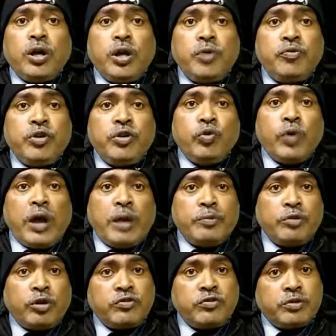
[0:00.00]
if you have
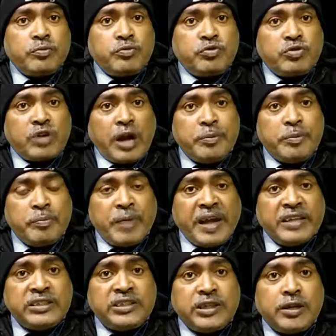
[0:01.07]
not subscribed
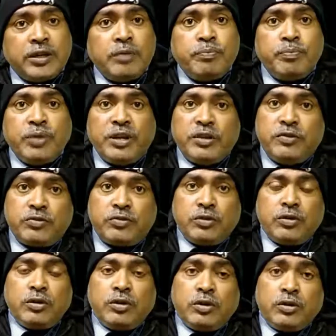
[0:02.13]
my channel, please
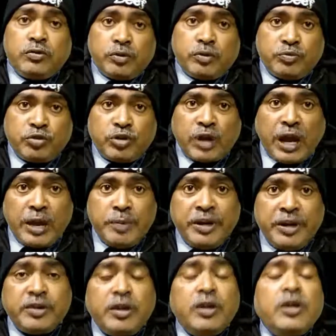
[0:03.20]
subscribe
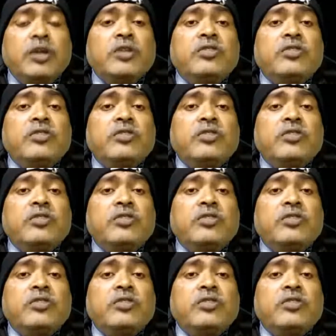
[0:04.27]
it,